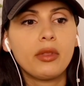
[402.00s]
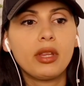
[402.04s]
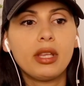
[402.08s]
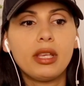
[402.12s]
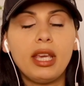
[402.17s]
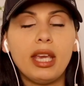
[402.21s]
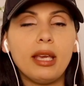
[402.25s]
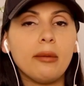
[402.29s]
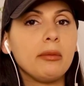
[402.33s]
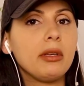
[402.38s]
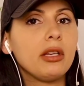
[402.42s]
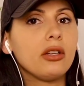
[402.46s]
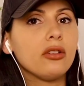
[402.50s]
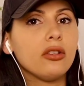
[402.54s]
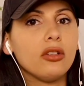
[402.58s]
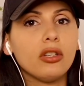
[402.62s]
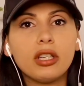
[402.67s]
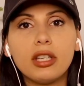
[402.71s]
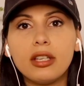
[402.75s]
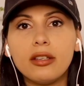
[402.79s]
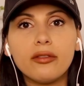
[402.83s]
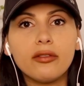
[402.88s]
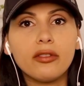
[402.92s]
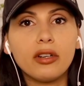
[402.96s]
came here
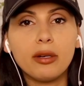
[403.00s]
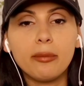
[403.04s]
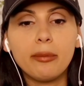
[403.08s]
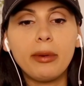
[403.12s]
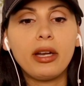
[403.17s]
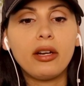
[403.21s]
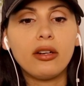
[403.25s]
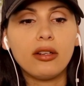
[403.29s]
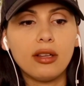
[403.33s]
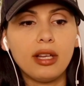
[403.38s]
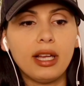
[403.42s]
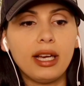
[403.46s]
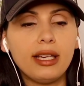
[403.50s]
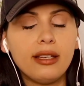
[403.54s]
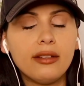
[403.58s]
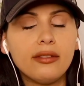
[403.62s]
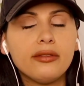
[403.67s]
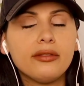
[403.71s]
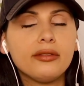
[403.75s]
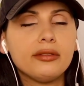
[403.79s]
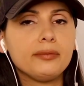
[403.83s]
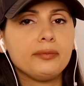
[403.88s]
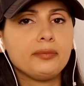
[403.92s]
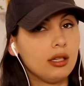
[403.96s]
looking for a better
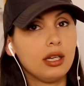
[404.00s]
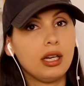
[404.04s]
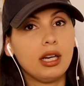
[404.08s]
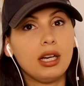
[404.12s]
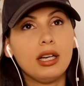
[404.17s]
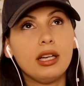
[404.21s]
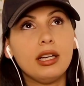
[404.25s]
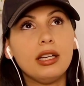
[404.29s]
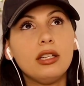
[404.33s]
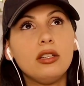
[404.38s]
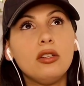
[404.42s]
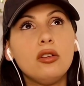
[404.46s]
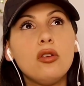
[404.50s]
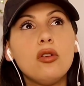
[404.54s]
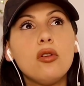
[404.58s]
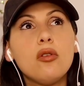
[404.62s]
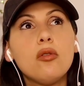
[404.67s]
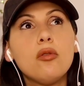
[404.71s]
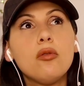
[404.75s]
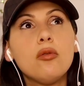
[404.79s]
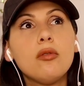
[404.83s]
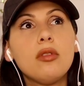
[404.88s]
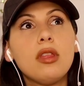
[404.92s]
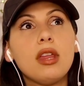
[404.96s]
life. I
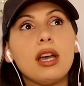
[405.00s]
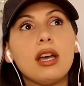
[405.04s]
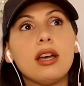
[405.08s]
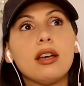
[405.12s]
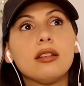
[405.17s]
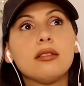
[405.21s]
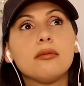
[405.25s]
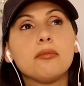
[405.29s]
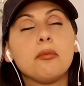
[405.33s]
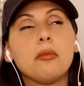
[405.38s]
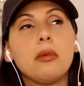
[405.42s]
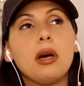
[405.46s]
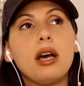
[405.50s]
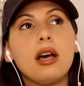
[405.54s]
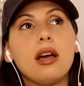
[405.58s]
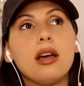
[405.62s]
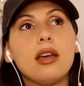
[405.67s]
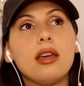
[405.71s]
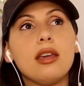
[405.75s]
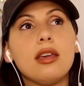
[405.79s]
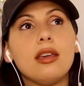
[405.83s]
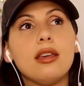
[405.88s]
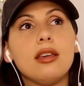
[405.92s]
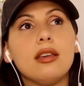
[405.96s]
know that
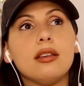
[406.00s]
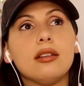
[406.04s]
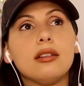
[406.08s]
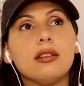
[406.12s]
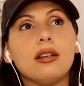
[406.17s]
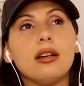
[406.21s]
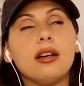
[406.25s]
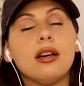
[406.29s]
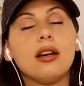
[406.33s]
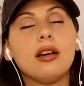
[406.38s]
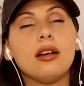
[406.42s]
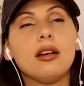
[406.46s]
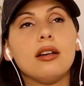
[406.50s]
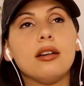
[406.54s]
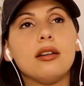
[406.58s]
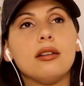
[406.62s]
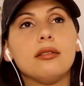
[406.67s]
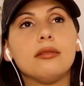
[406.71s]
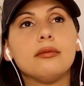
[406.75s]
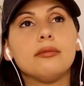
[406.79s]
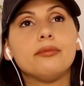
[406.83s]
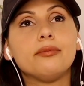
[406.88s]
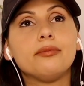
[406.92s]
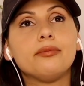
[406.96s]
my
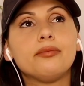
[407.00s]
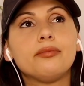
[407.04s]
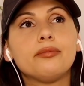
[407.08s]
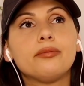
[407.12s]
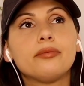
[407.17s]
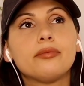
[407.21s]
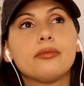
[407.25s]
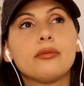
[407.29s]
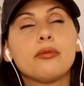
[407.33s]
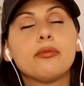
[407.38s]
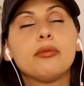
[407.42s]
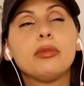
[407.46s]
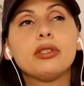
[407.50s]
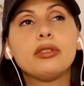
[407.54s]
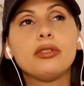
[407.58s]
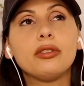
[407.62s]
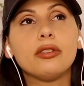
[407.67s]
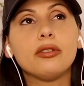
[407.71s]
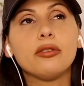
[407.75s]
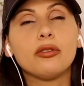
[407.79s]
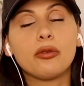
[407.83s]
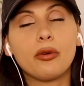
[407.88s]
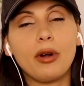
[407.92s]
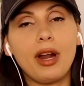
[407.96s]

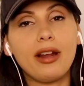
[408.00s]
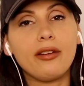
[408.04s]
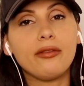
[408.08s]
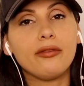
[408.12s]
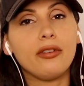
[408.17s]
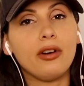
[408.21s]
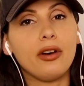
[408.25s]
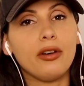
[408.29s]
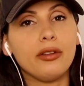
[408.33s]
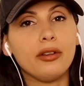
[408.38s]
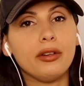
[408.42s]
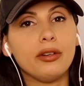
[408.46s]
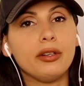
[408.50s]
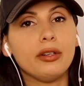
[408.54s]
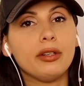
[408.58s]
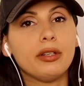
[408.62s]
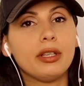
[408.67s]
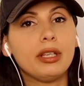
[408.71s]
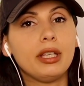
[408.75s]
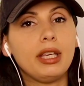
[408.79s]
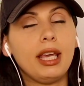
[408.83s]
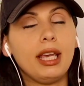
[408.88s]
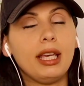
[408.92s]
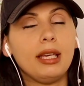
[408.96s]
paternal grandfather
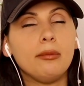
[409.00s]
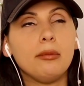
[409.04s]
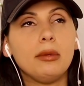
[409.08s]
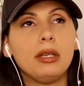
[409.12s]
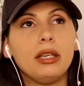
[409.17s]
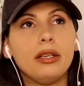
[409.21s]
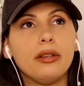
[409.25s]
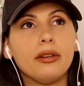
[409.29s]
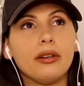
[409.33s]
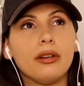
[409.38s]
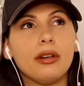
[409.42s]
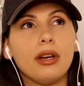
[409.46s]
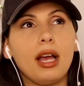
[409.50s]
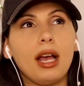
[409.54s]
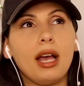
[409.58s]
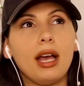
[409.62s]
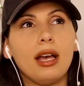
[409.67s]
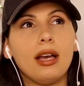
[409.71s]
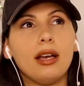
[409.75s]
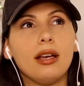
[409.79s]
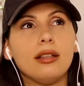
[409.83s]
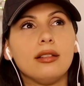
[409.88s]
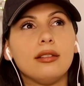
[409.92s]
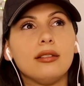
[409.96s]
came here
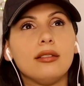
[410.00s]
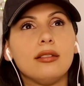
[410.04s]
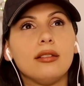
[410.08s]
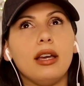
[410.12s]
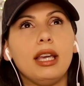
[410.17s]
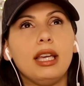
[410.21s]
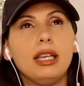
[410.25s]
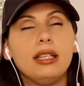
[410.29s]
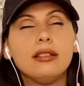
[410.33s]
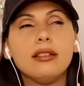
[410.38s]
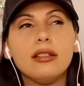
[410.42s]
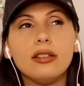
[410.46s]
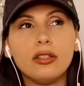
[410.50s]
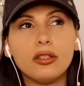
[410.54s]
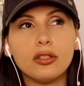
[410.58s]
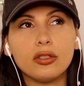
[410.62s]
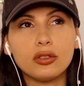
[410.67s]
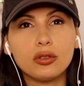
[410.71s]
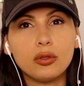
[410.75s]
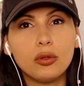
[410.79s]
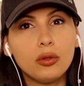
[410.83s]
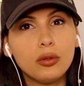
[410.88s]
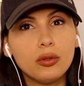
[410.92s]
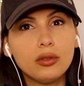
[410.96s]
at 18
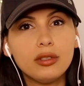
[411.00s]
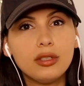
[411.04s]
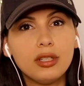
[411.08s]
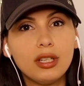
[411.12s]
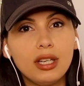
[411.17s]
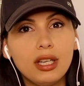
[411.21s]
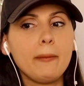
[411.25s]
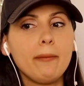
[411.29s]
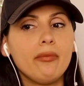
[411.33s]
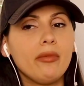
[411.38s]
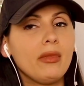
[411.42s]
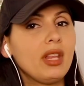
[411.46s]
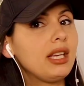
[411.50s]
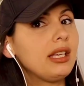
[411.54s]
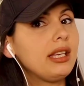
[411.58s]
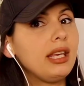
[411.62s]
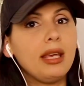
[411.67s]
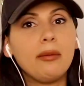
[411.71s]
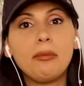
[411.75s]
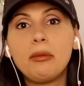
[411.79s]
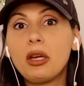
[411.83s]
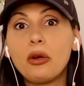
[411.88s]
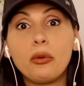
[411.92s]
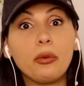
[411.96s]
years old,
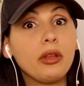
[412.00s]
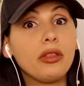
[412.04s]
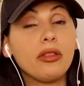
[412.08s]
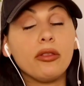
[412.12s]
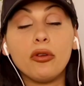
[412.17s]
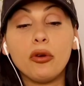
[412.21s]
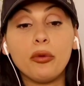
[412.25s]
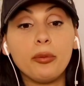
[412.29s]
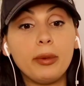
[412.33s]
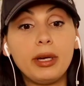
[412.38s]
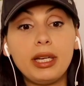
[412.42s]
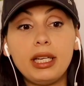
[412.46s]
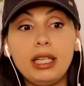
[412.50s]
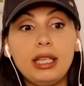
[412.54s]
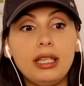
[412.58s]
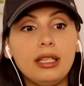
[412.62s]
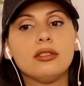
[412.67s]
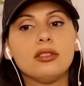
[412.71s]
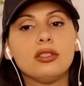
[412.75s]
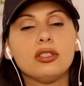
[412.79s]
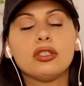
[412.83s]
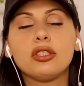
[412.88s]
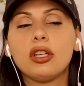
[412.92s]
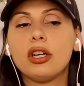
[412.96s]
came here with no money,
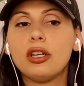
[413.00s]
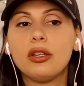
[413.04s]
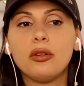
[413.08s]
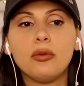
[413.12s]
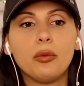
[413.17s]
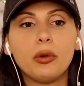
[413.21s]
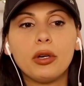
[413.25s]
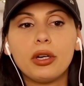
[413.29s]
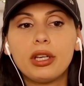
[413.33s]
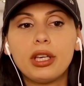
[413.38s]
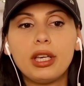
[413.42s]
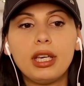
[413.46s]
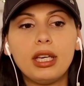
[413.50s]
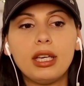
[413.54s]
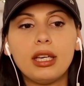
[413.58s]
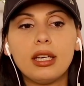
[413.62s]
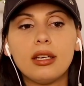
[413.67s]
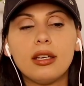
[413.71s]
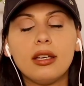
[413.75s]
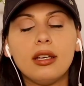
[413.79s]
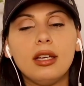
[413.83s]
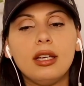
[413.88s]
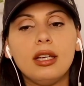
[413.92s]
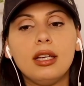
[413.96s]
started
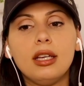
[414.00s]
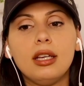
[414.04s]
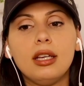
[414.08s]
working,